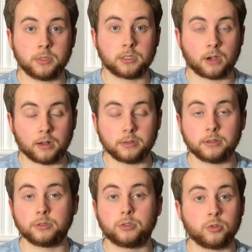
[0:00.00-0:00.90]
Beast's
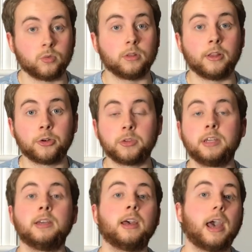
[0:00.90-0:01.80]
content to
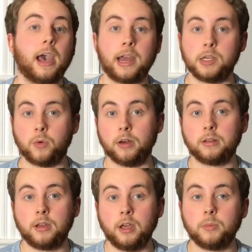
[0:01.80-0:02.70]
literally anyone,
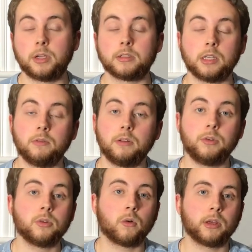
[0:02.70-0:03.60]
because even if
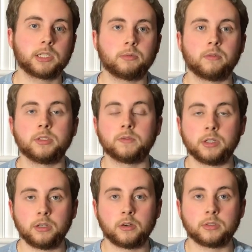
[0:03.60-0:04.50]
you don't like some of his
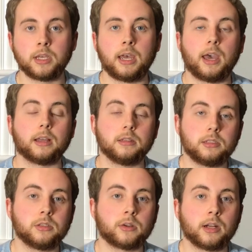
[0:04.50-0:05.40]
videos, at least
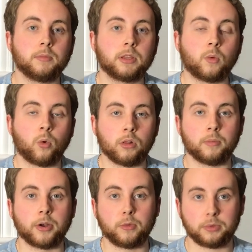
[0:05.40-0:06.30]
he's trying to make the world a
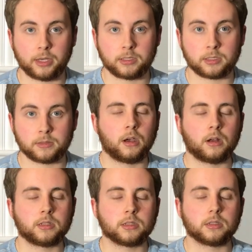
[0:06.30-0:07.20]
better place. And
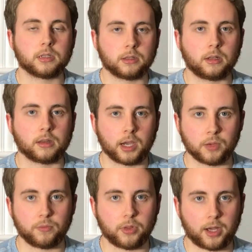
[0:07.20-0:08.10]
I sincerely thank
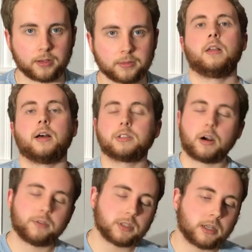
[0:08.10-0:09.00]
him for that. That's all
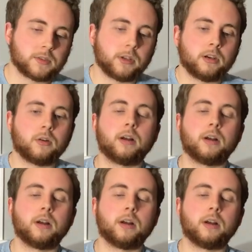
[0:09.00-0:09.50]
for today's video.